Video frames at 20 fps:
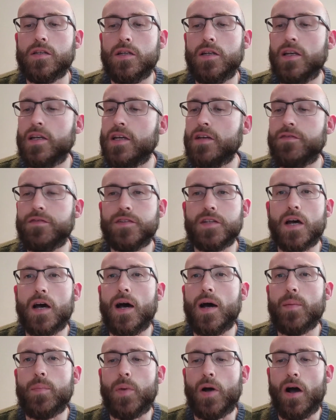lift
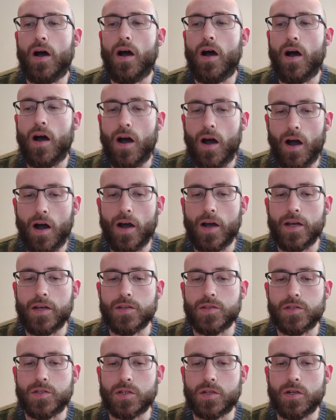up our
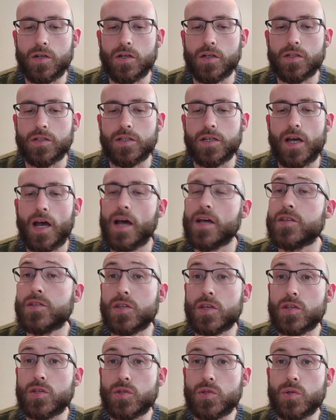eyes to God as
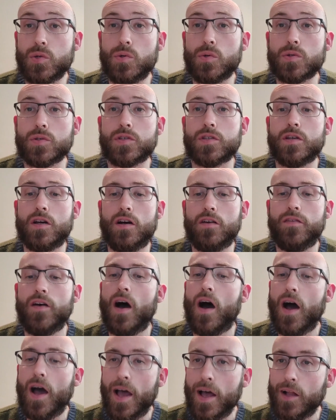the source of
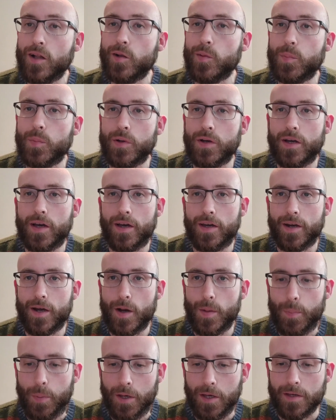our help and
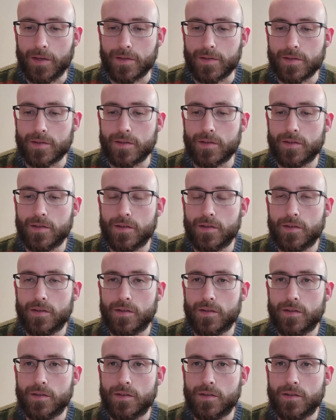our peace.
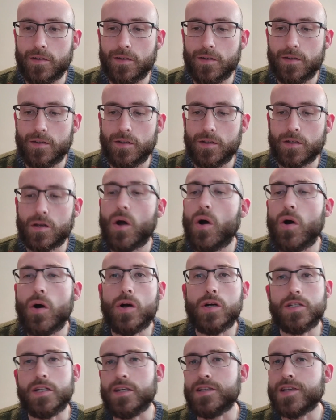
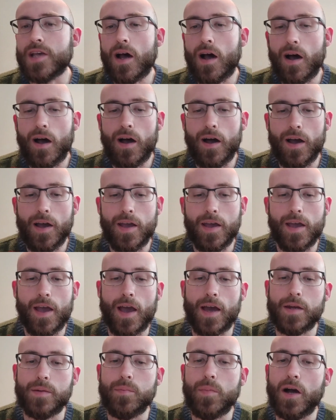God is high
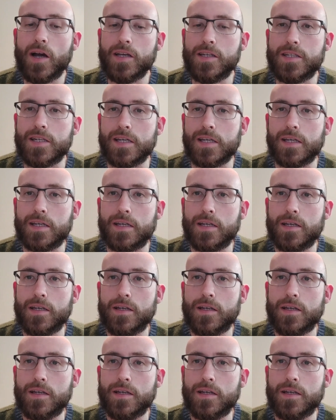and mighty.